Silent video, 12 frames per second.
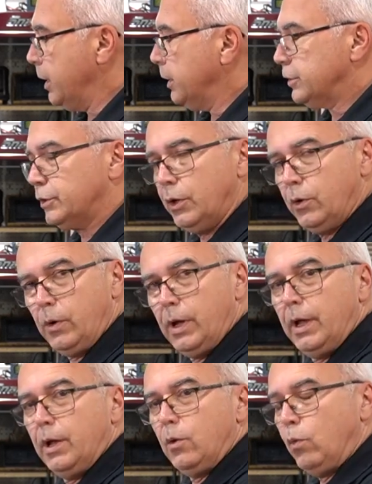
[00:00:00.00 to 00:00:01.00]
So
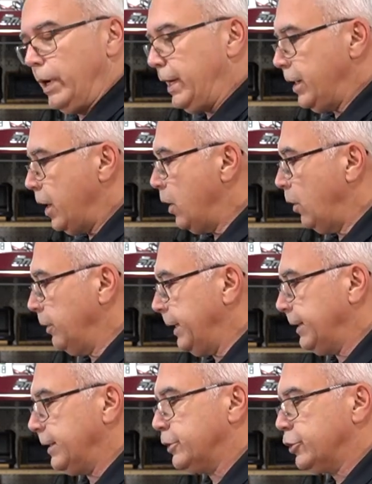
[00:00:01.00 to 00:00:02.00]
we know
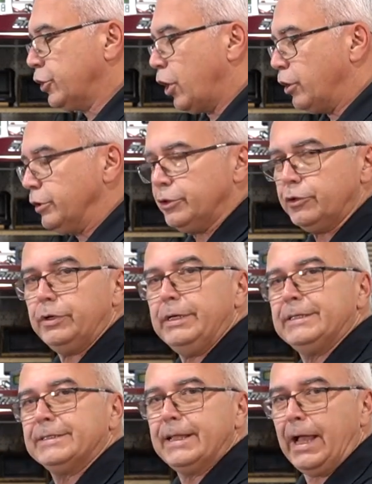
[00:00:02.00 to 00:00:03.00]
that the charger
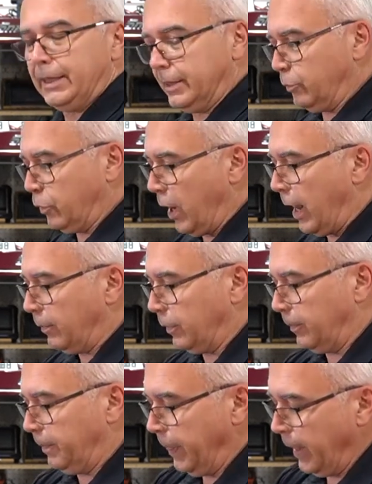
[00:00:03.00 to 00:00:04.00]
is not the problem.